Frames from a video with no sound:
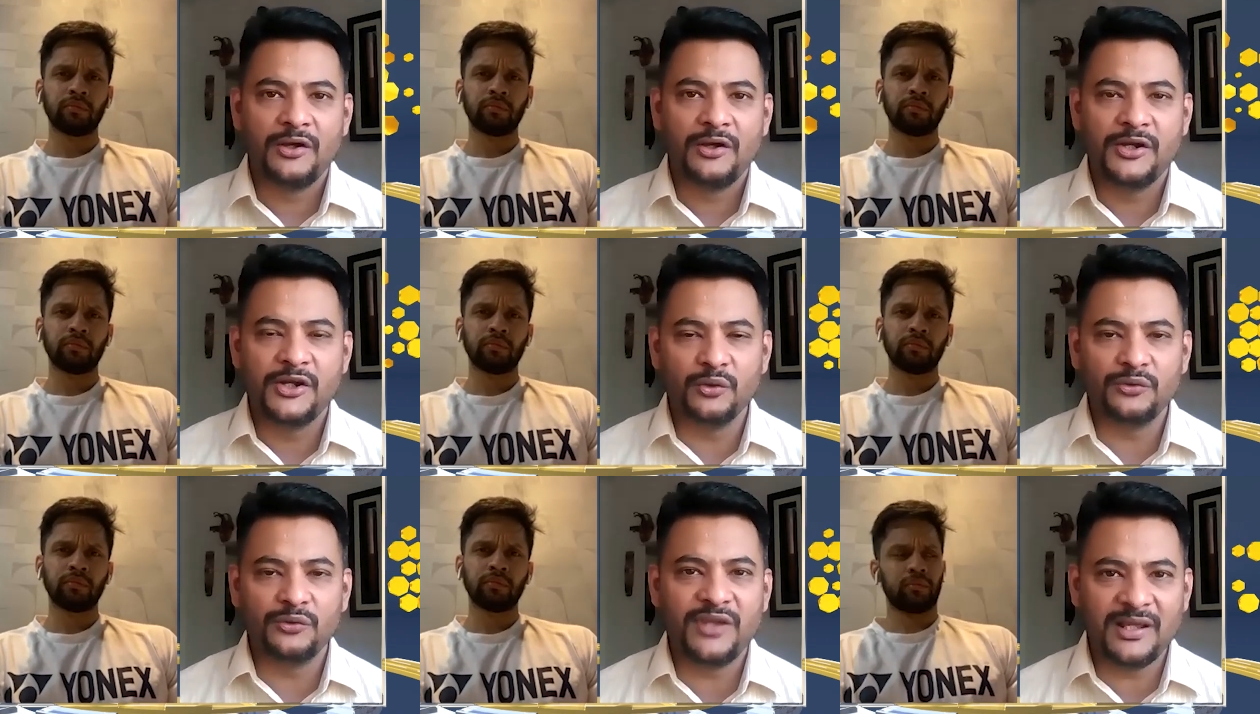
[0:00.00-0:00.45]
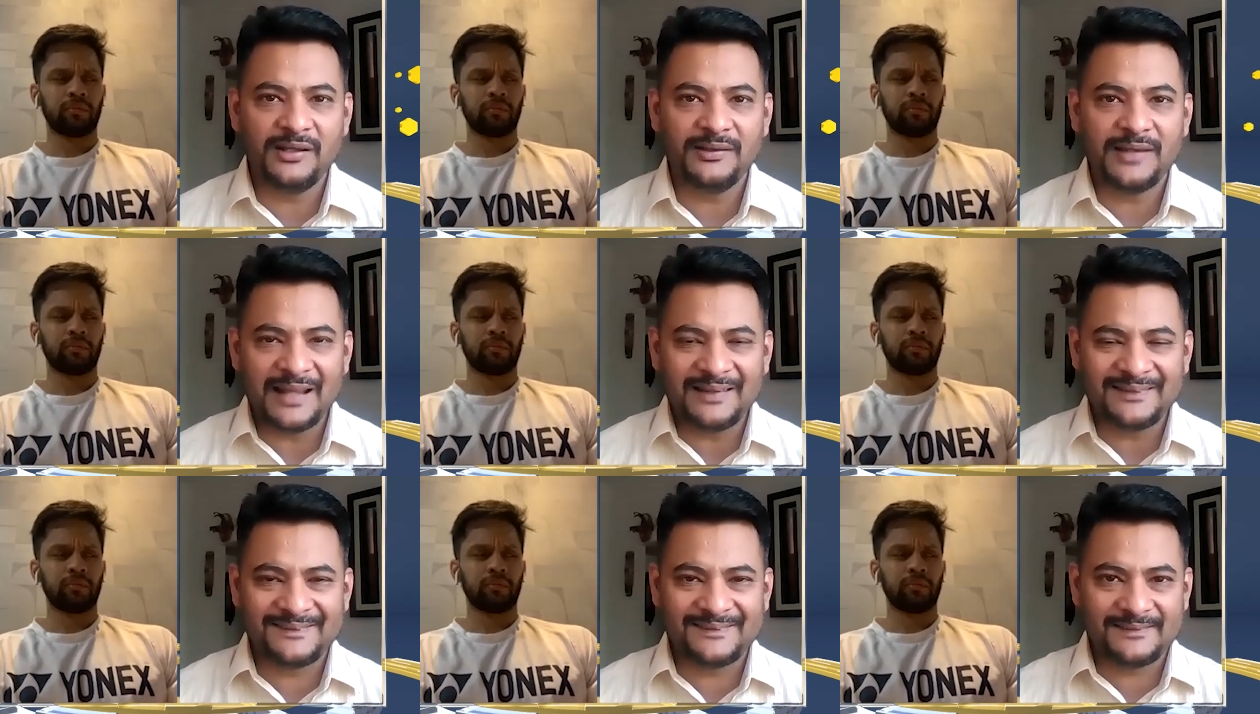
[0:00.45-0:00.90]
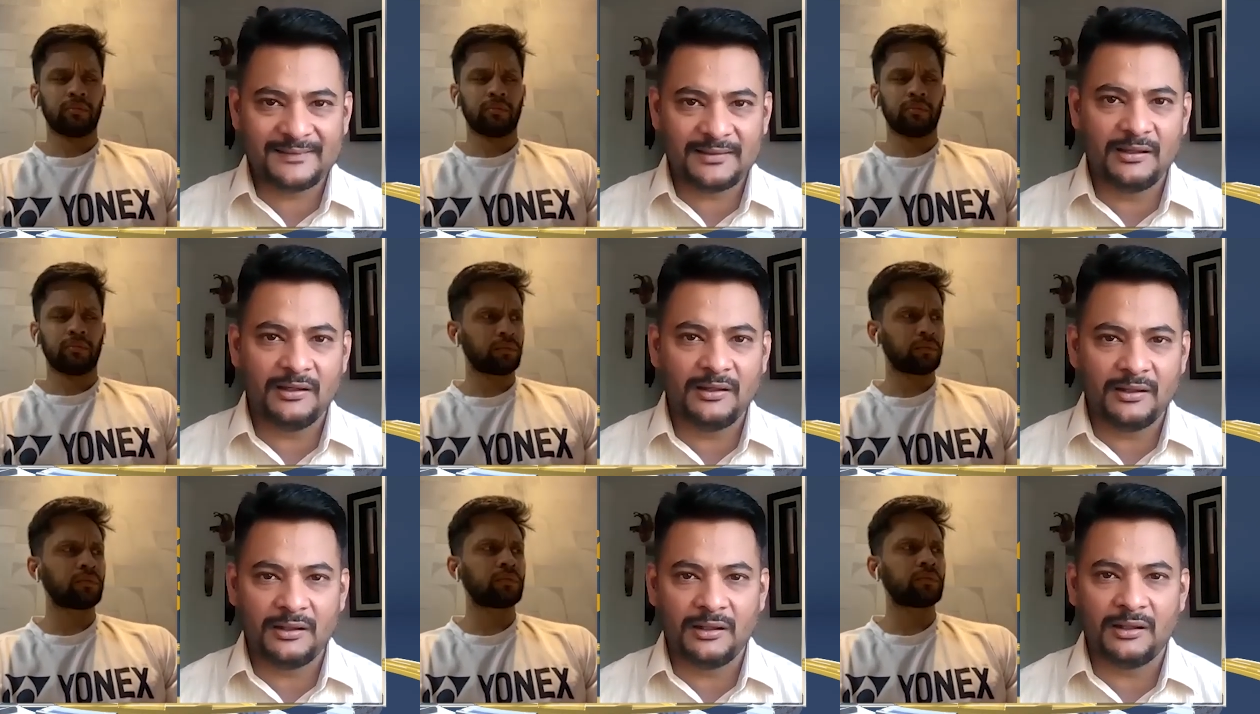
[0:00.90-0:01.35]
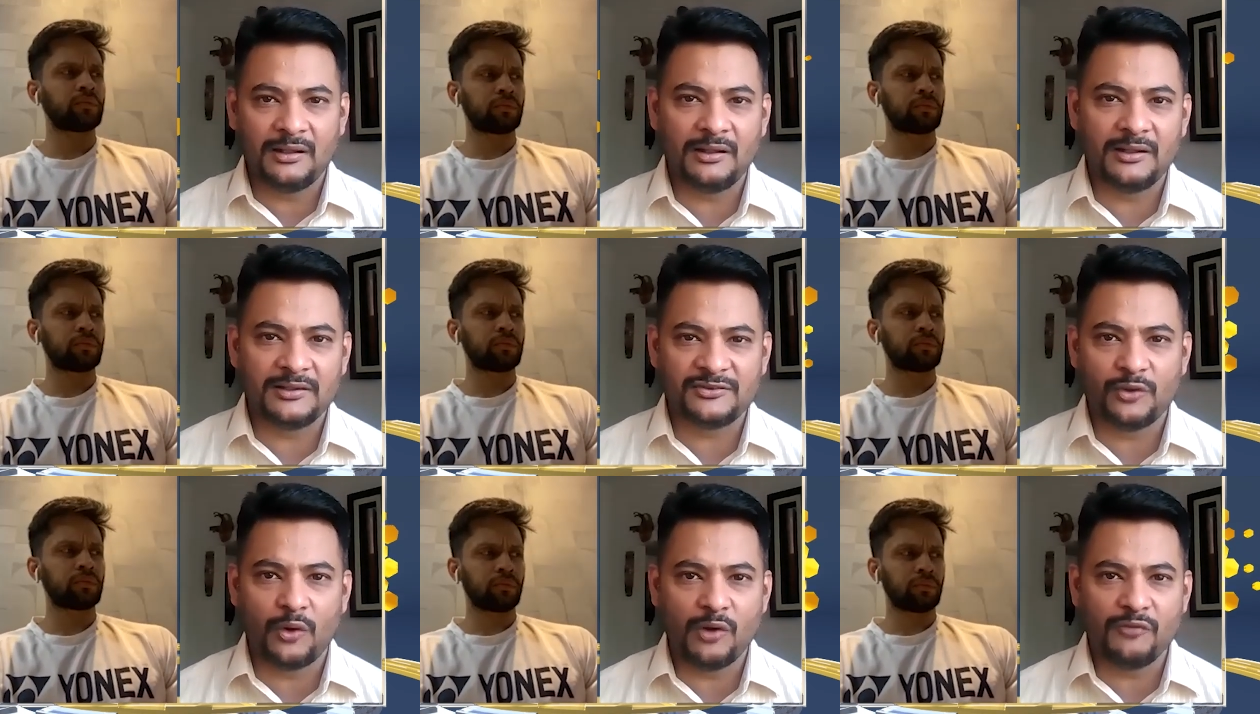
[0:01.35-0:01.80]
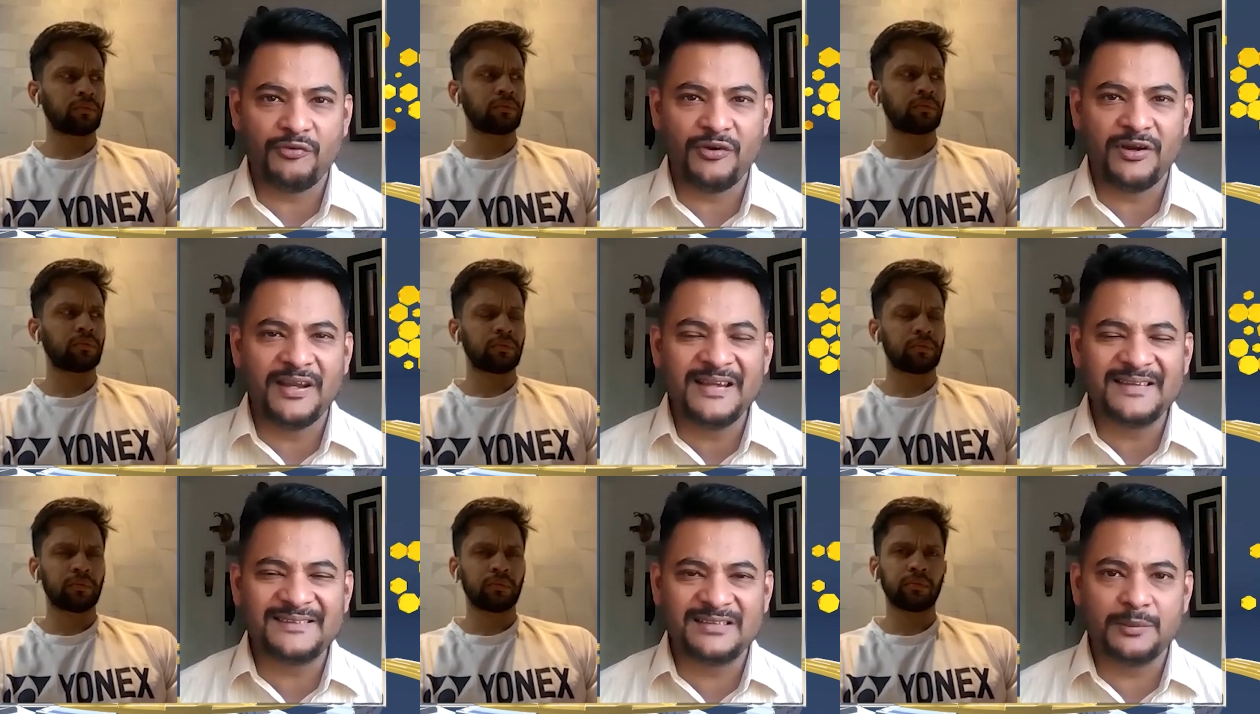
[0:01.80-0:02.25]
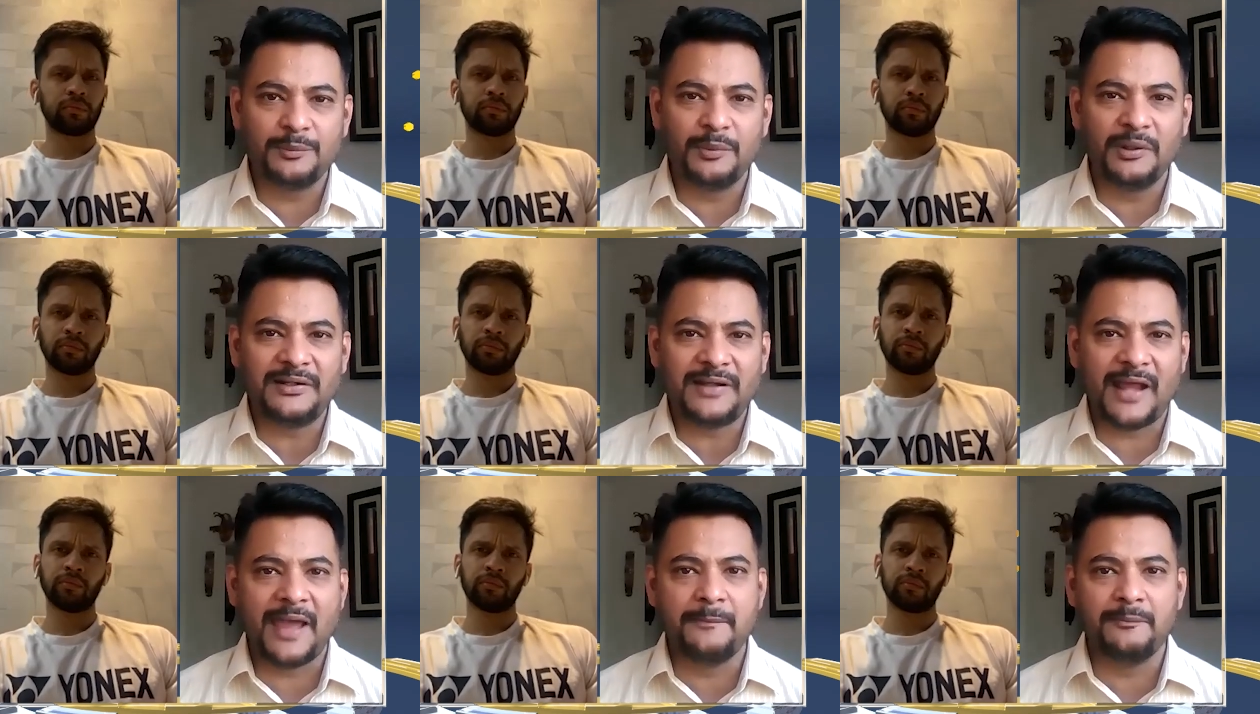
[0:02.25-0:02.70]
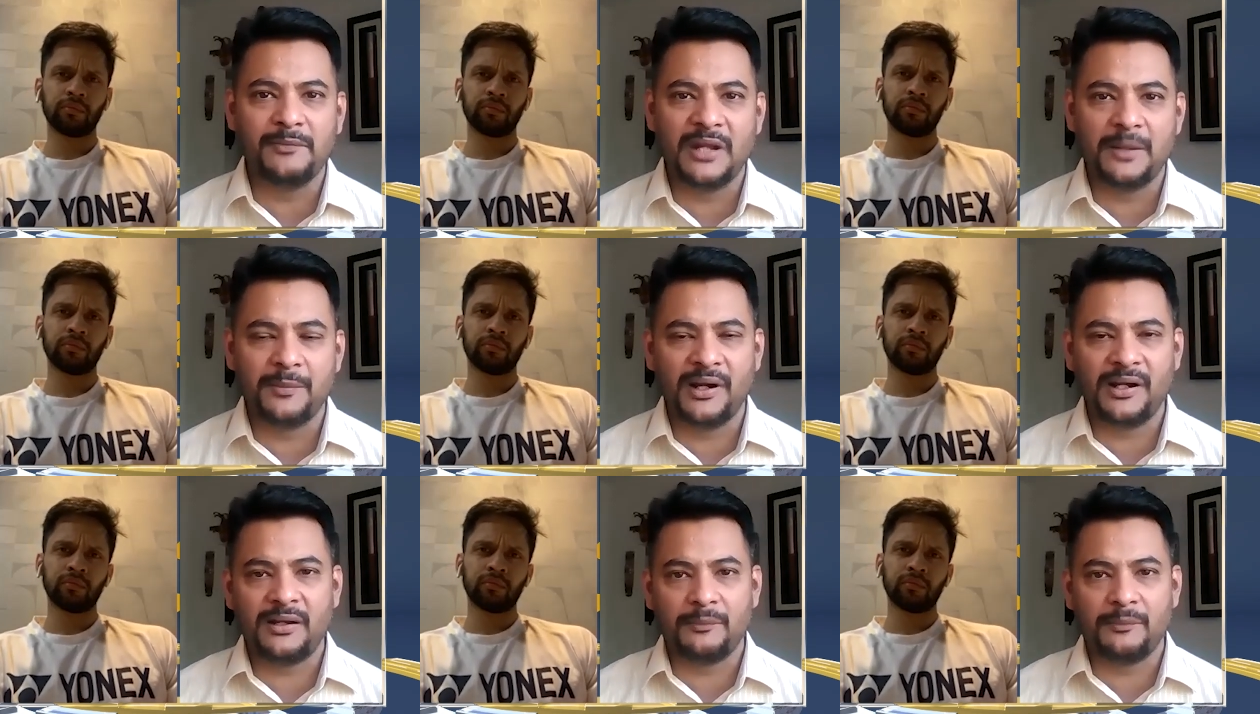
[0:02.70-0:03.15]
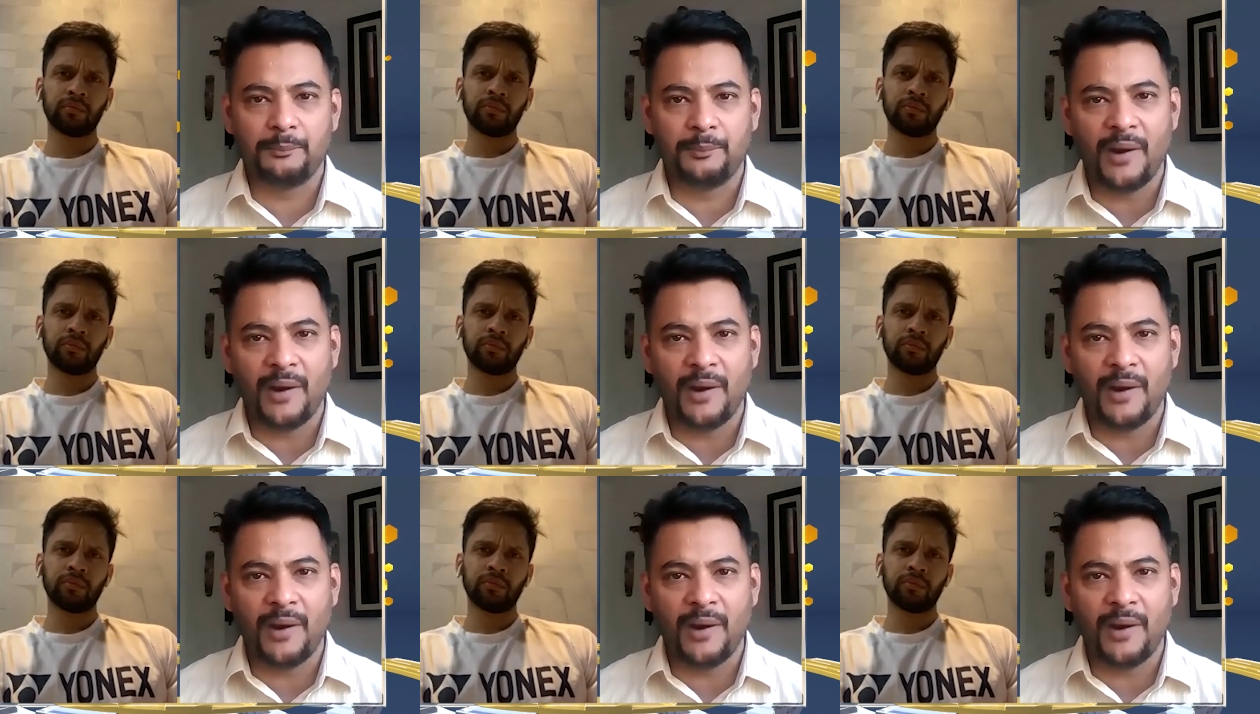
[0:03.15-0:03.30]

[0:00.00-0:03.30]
Speaker 1: Do you think that's a, a, a sort of a reasonable time limit?